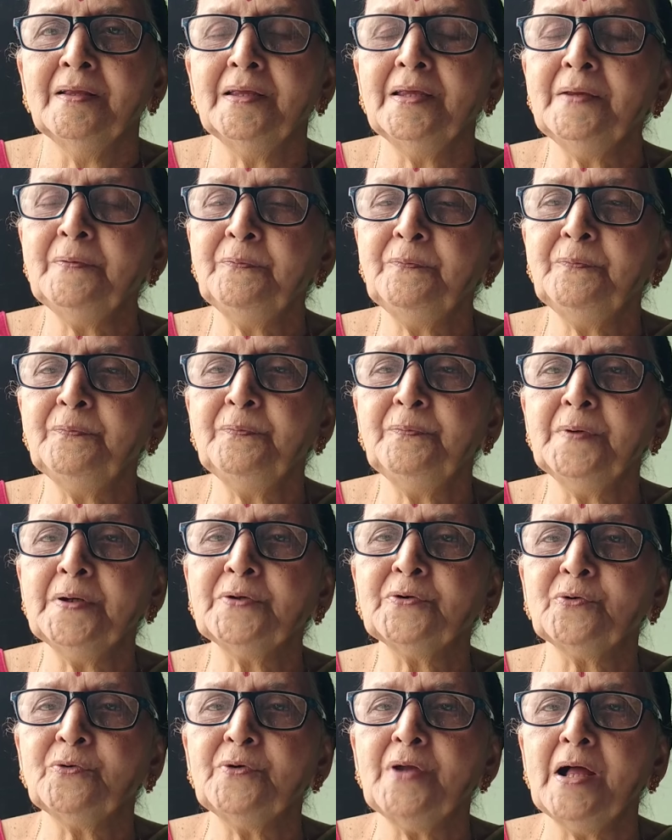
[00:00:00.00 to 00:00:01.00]
If
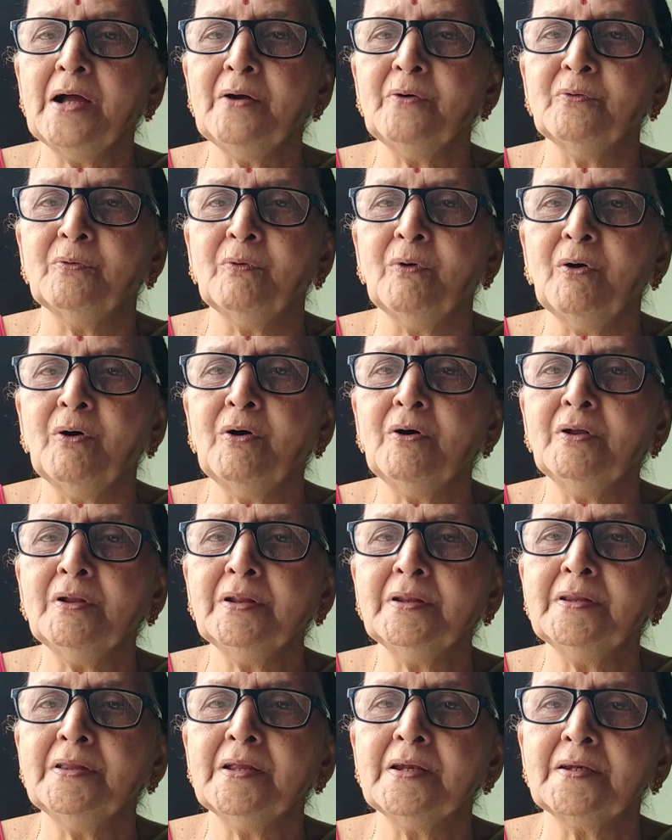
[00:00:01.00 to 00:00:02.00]
it could have,
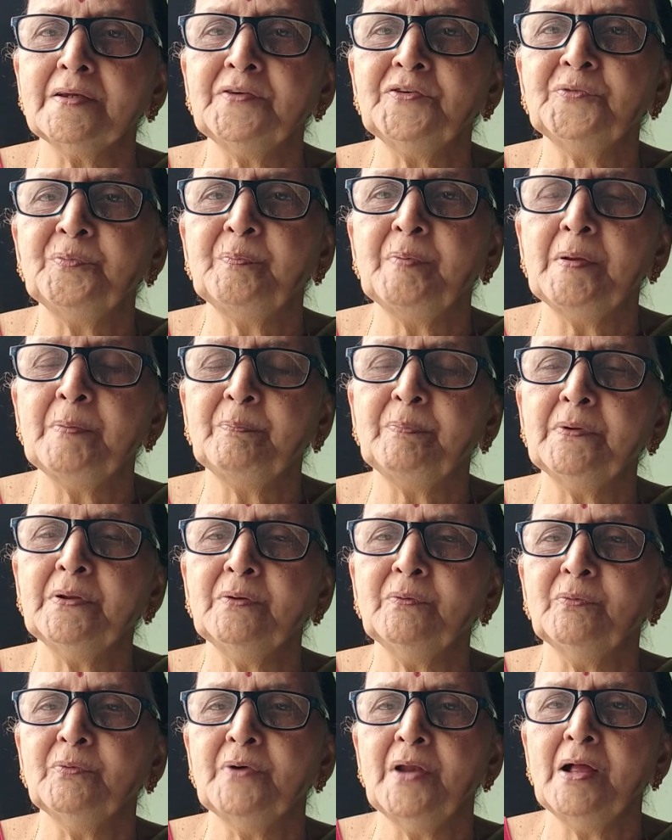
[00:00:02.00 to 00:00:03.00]
all the rich
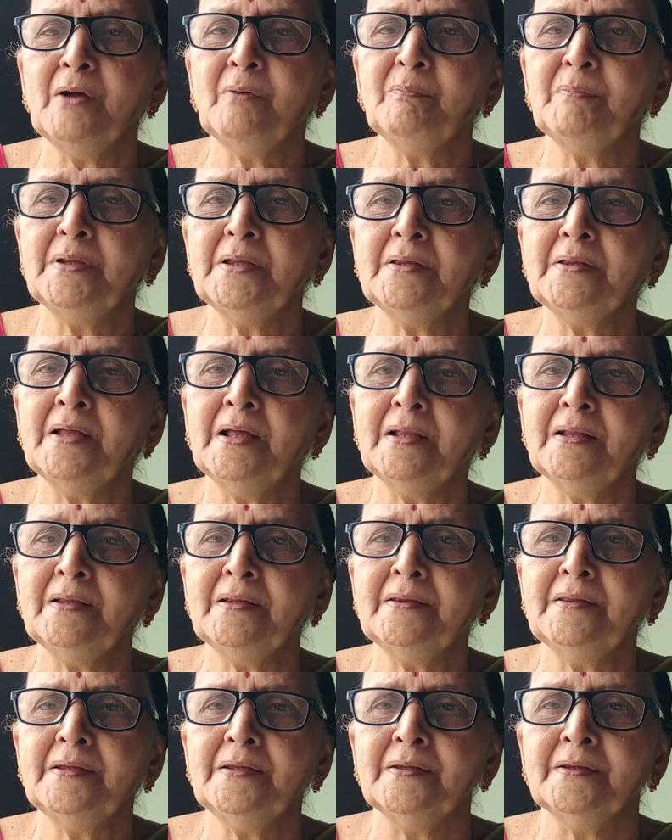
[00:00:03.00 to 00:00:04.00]
people would have been
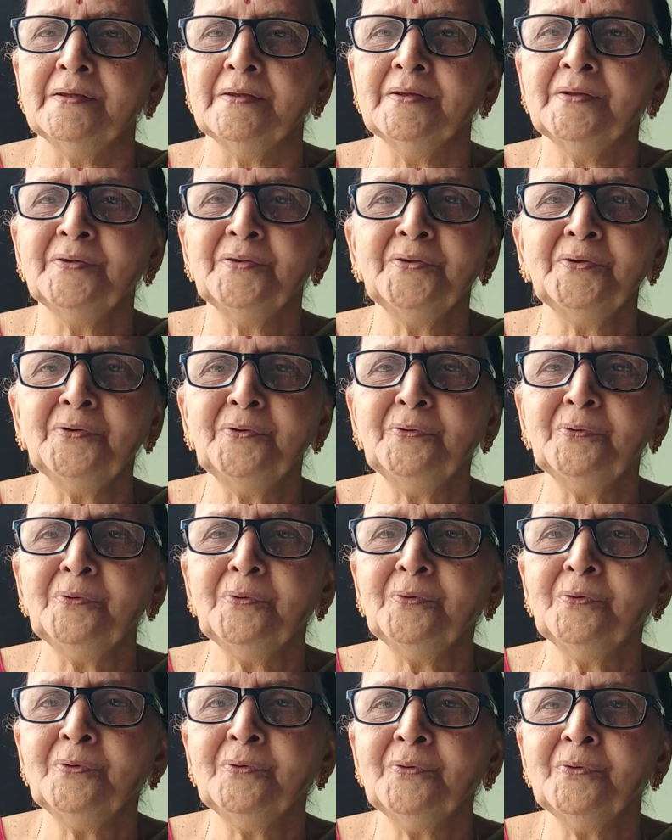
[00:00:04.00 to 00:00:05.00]
healthy, you
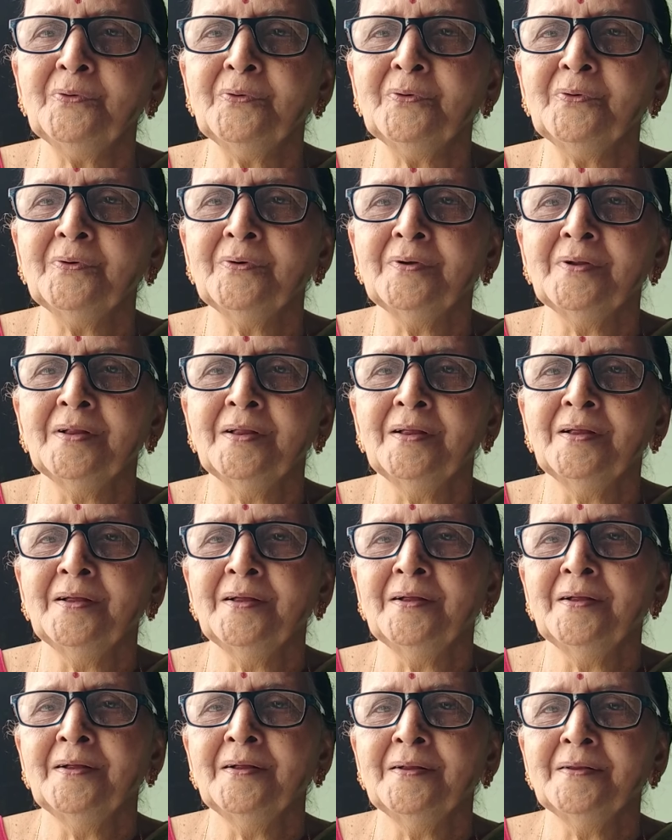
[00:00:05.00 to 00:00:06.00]
know.
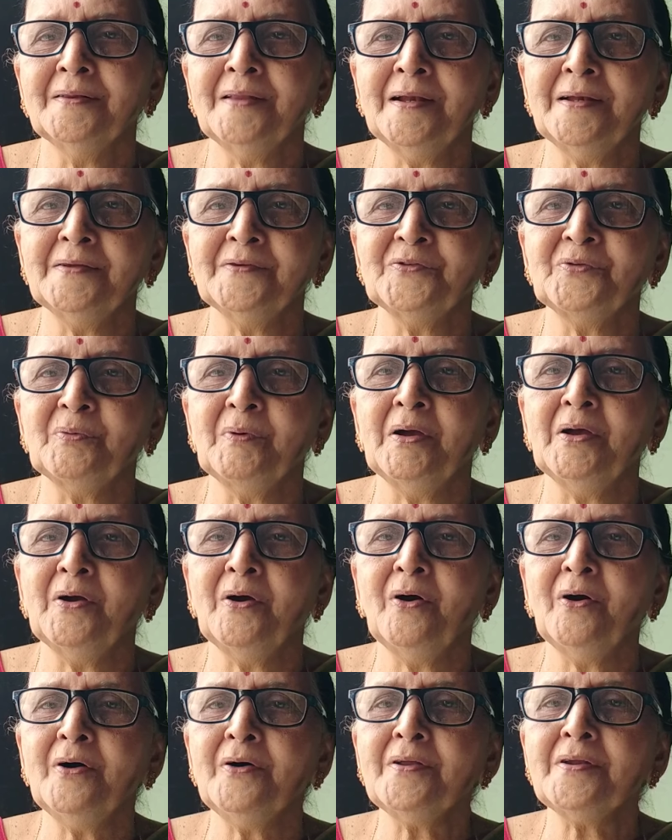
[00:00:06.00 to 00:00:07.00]
That is why,
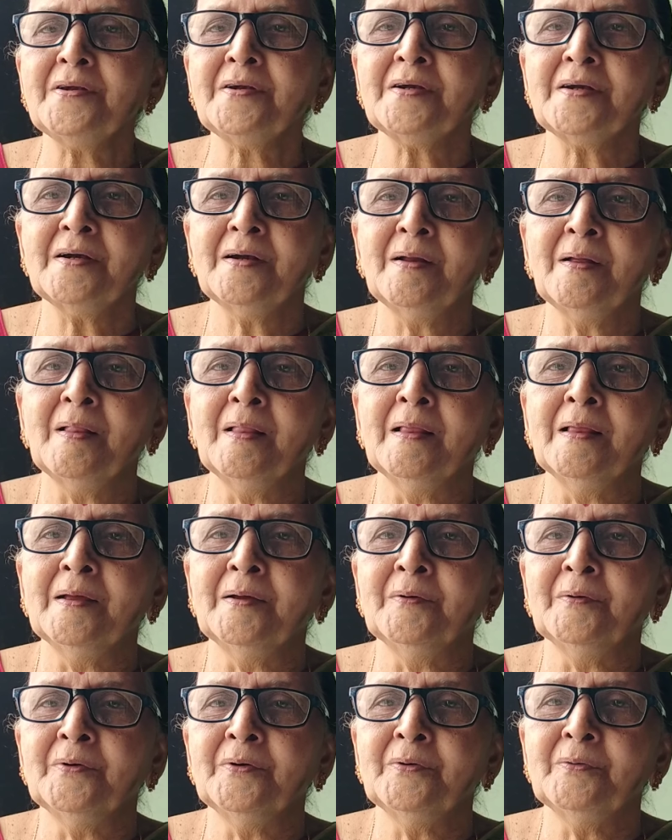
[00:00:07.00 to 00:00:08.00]
or
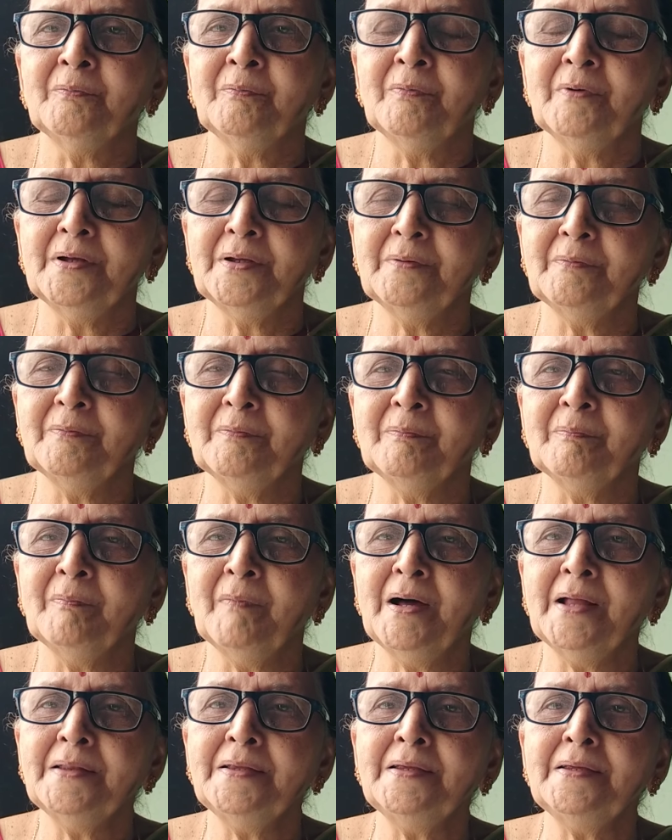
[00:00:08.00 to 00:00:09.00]

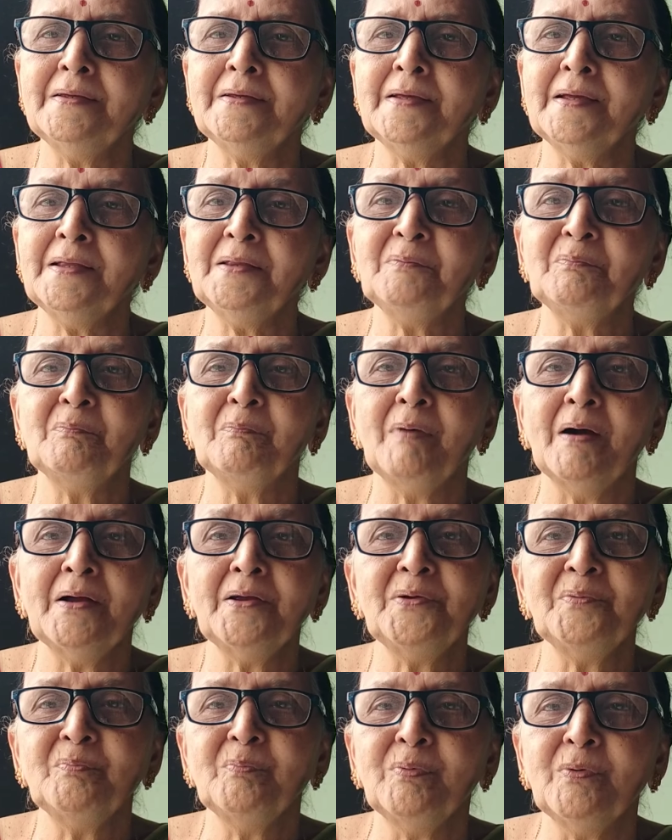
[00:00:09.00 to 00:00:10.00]
money can
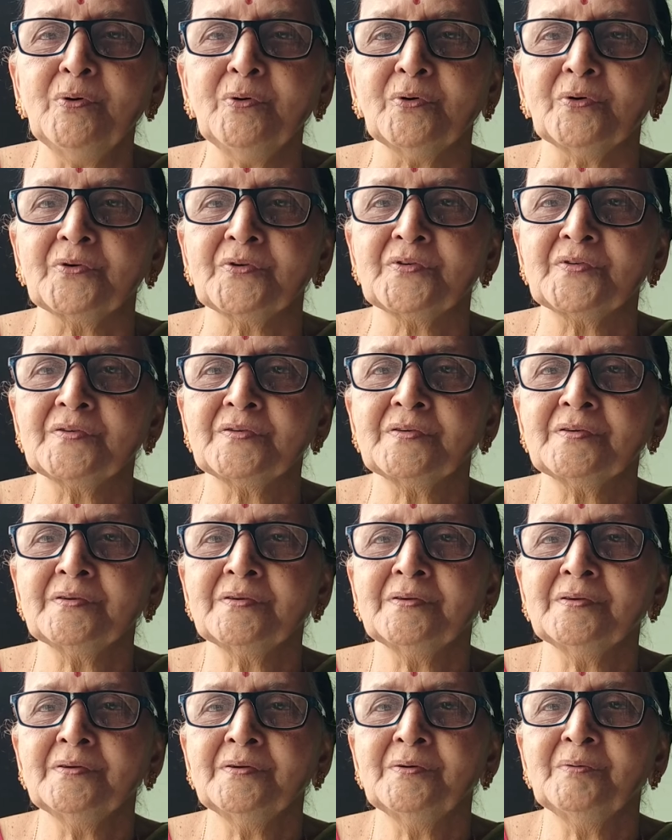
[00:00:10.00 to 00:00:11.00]
buy books,
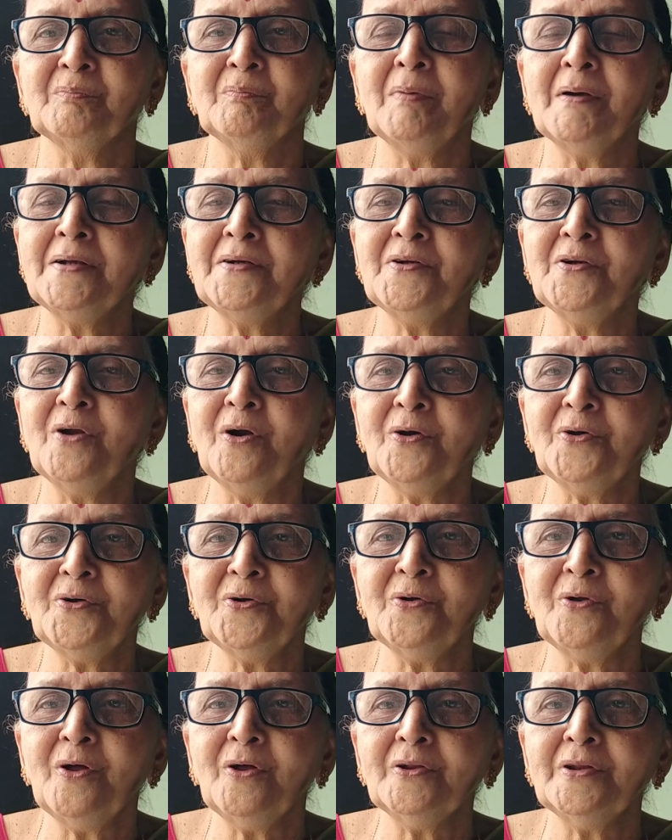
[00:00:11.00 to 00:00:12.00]
but not
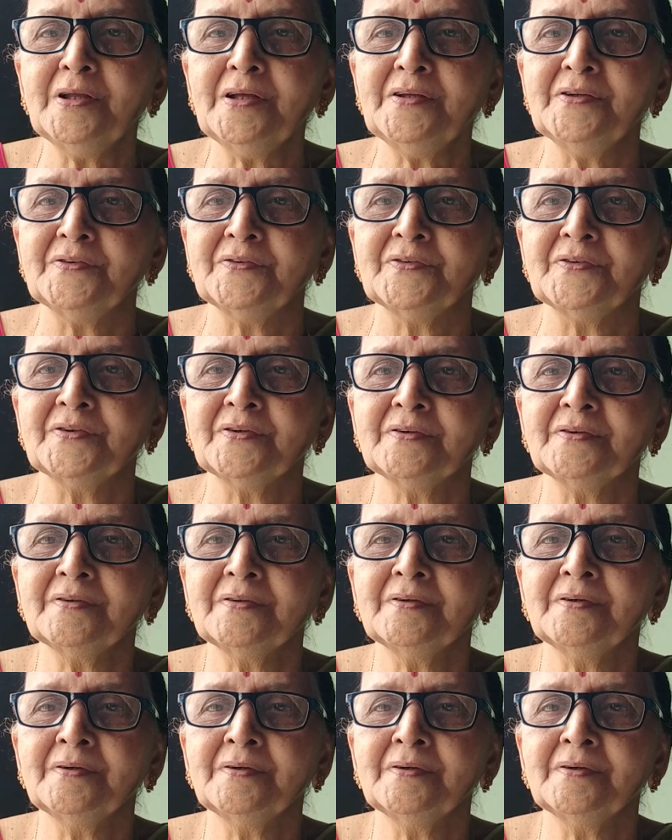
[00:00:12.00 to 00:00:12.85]
knowledge.